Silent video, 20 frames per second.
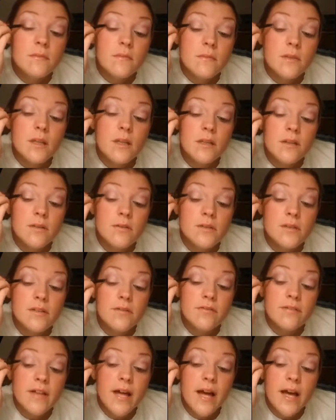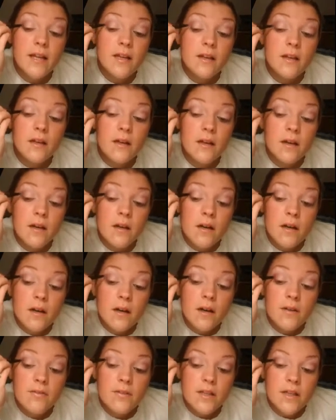and use the flat
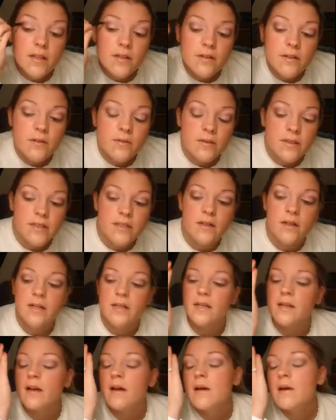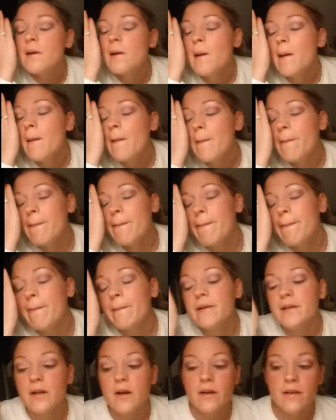of the color to really darken
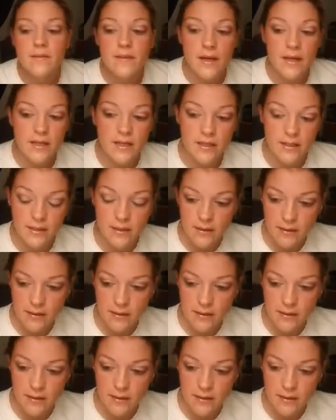that in.